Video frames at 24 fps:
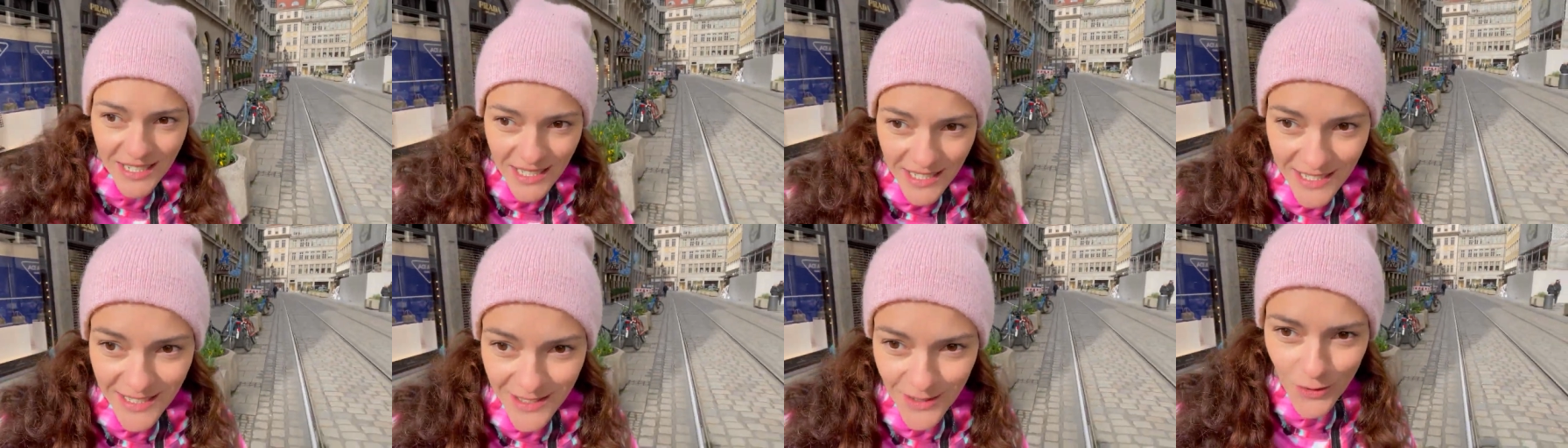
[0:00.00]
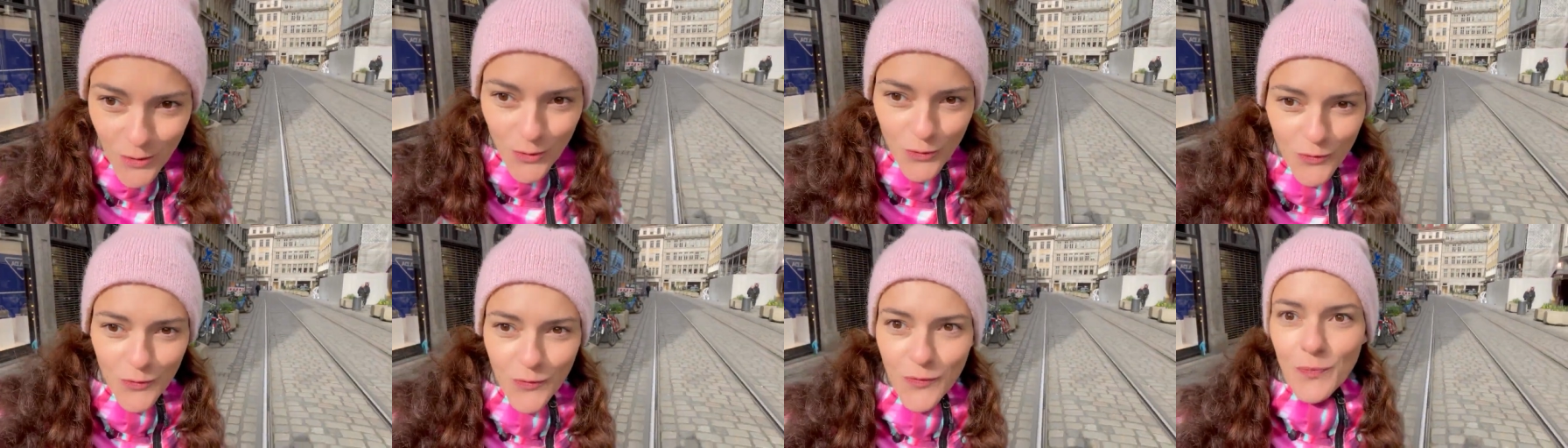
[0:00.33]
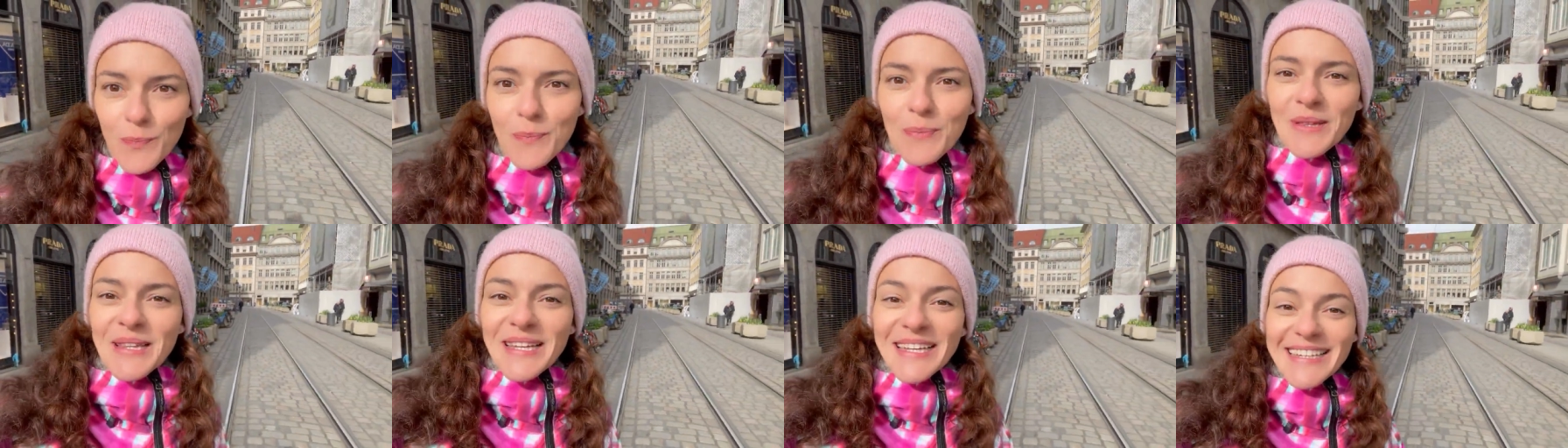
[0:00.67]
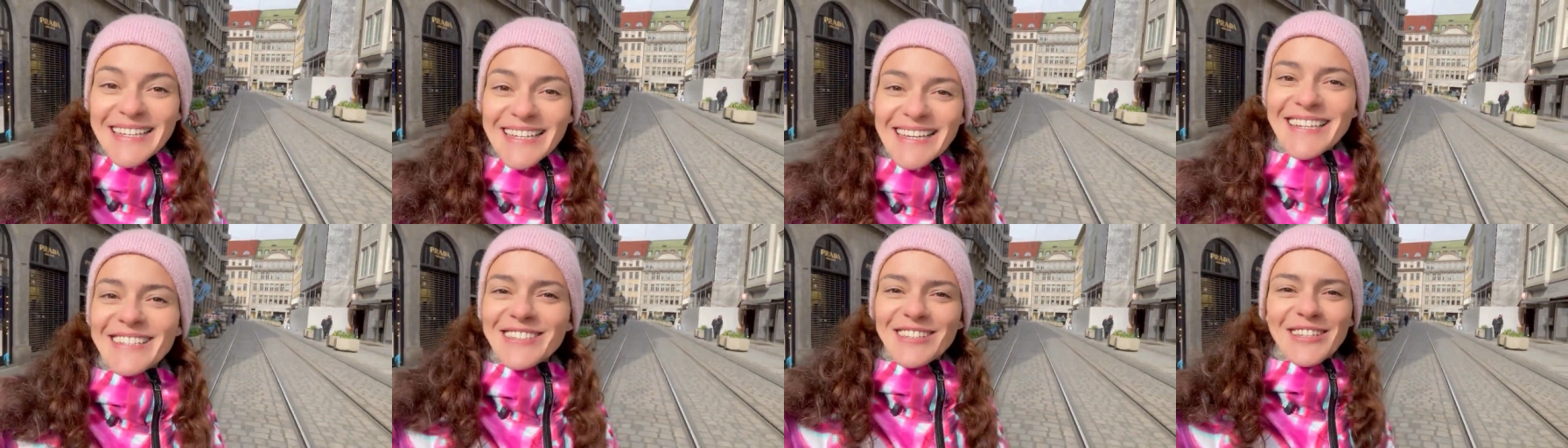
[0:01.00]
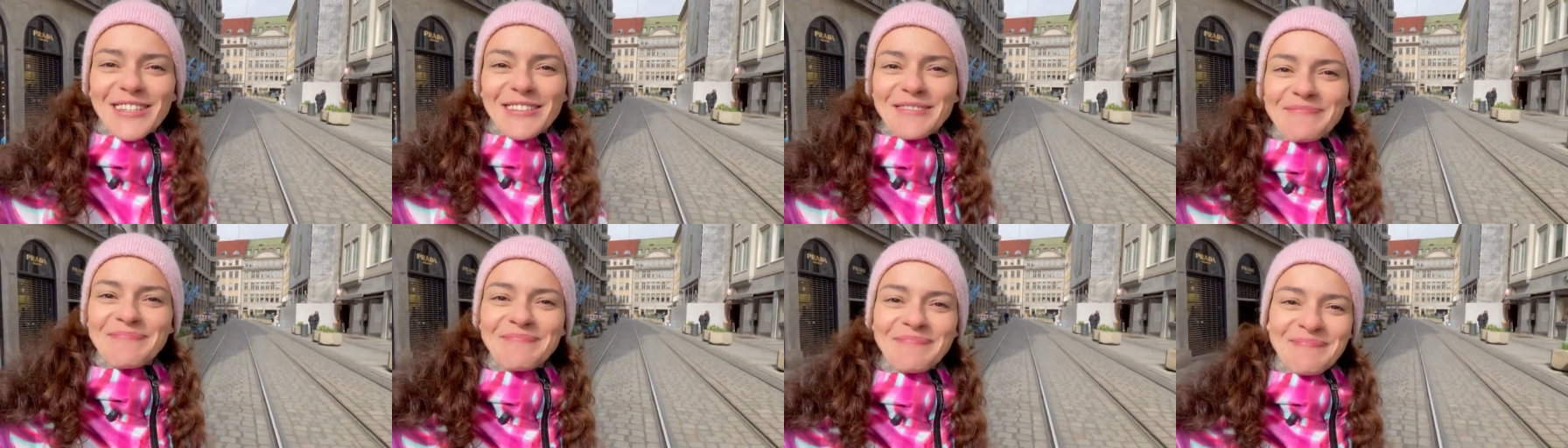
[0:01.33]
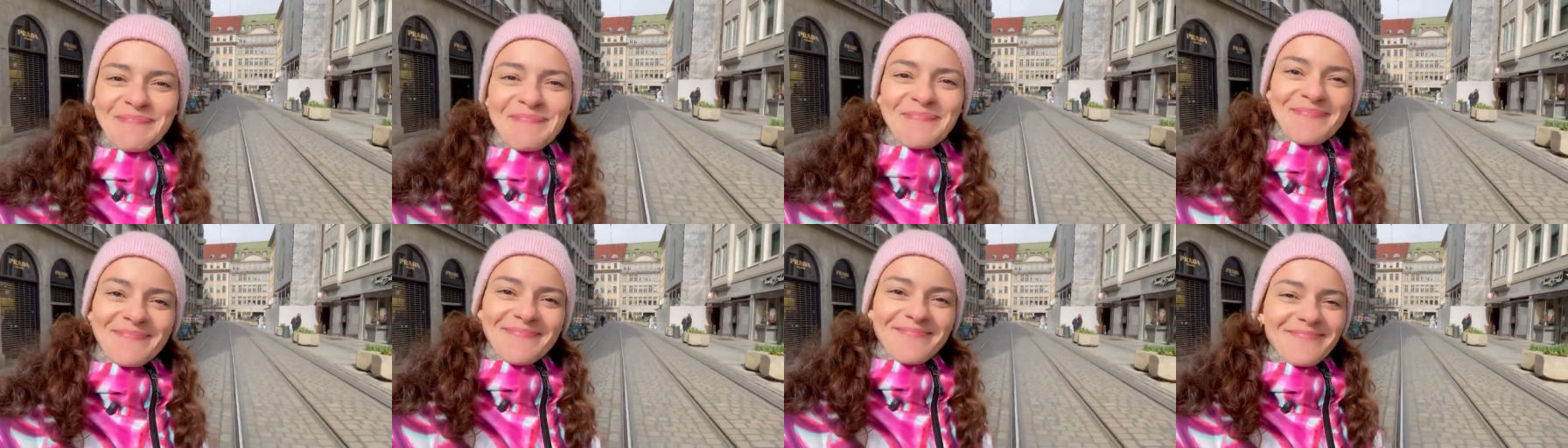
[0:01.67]
best cities on the
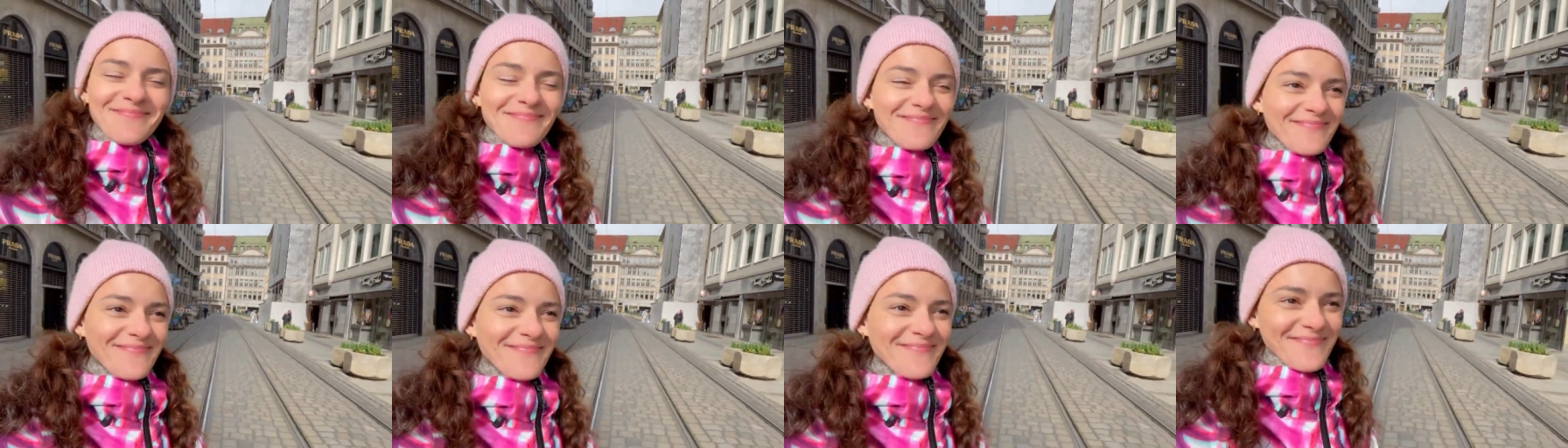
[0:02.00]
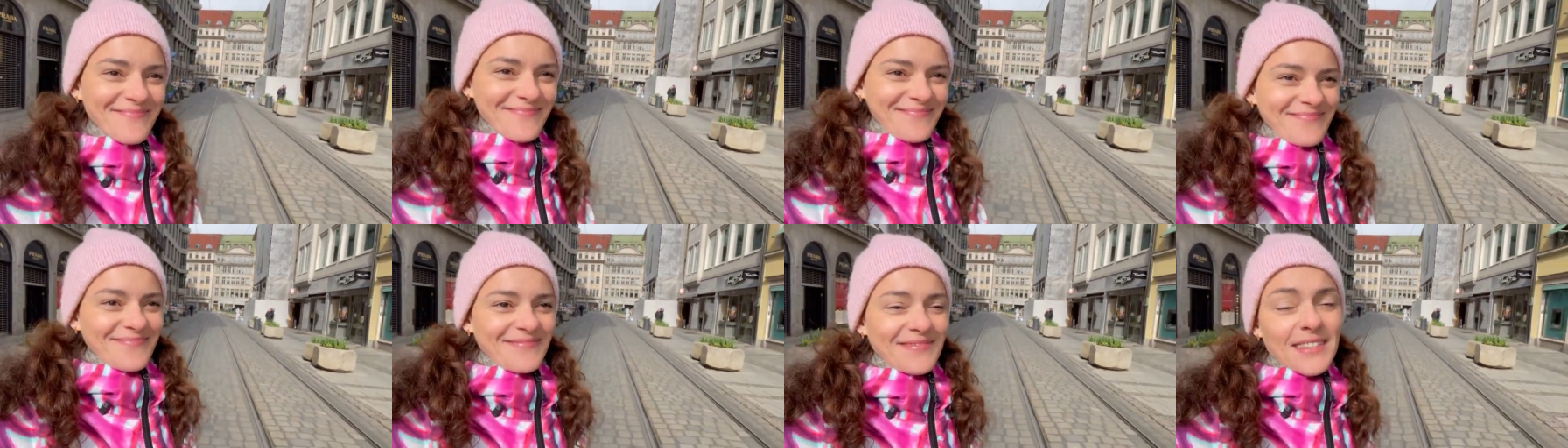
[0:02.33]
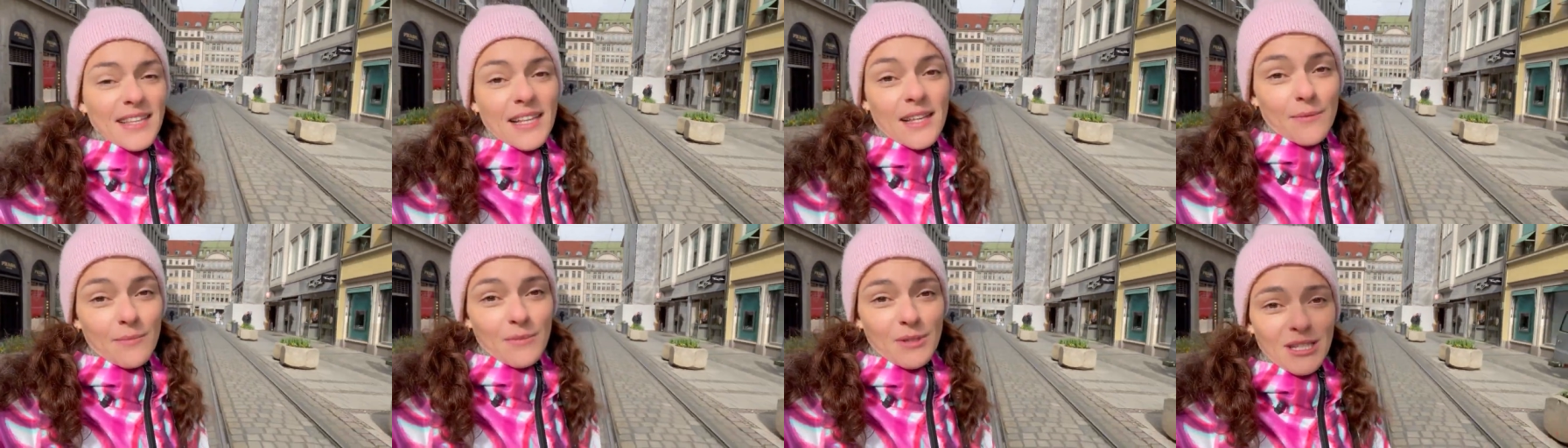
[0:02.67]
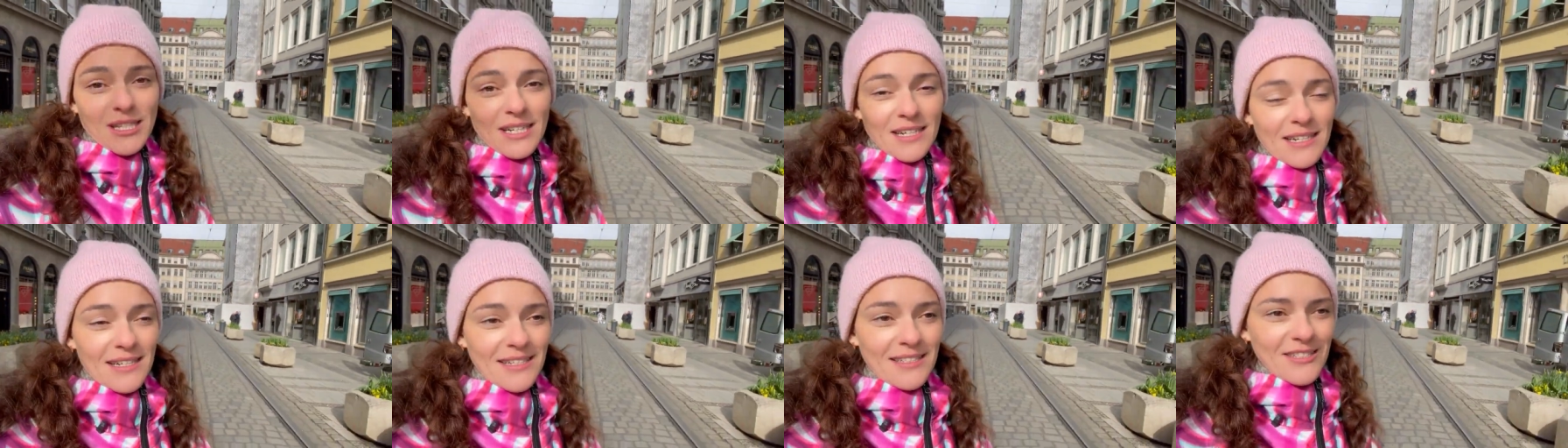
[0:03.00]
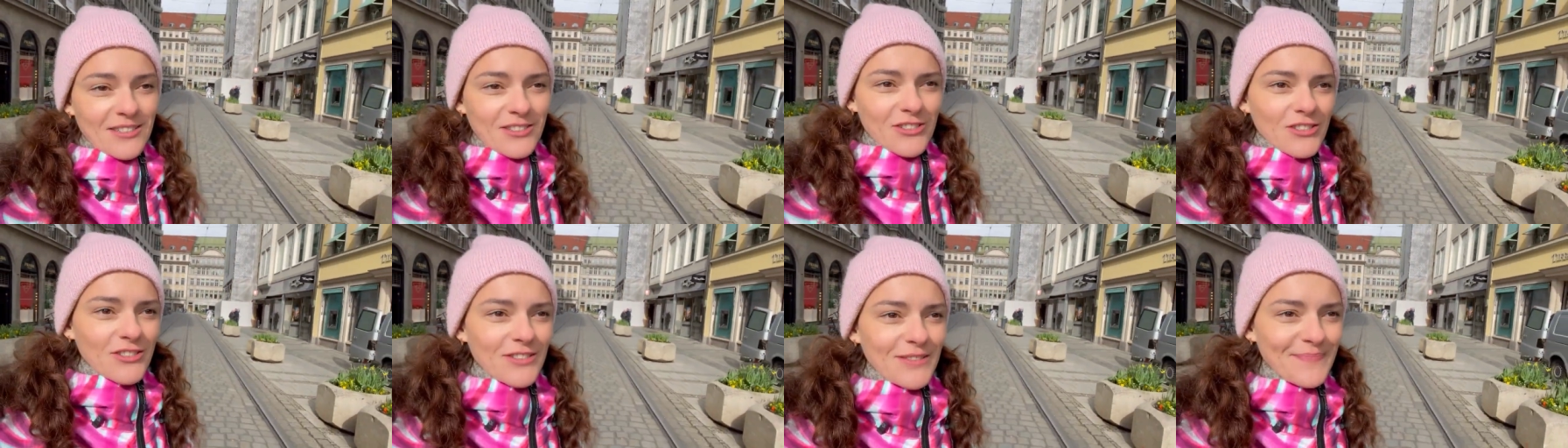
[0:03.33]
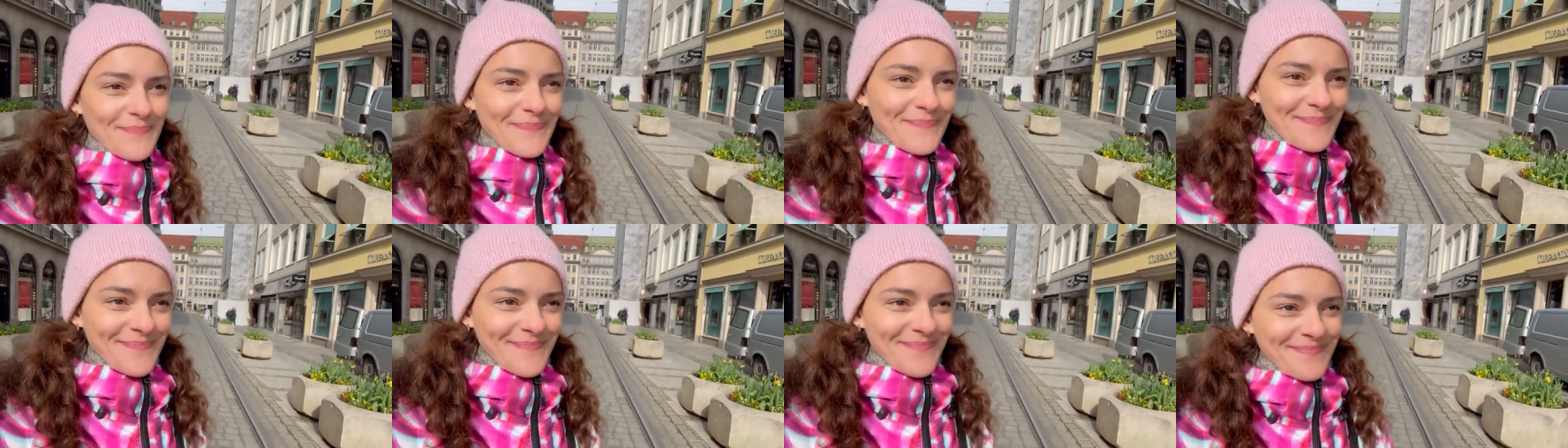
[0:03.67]
planet, at least in my
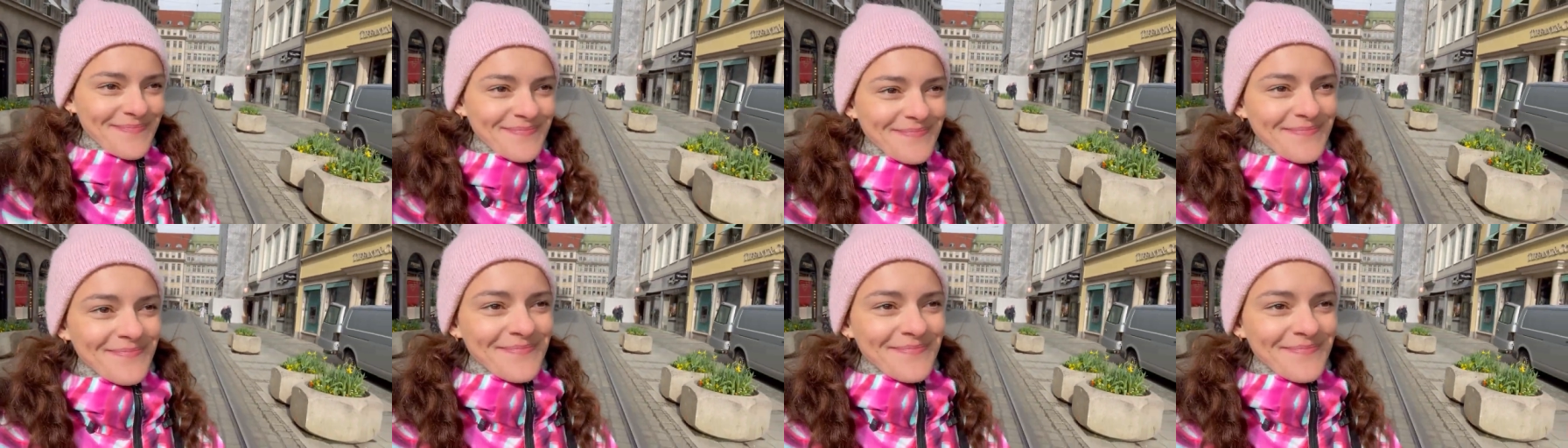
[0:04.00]
opinion.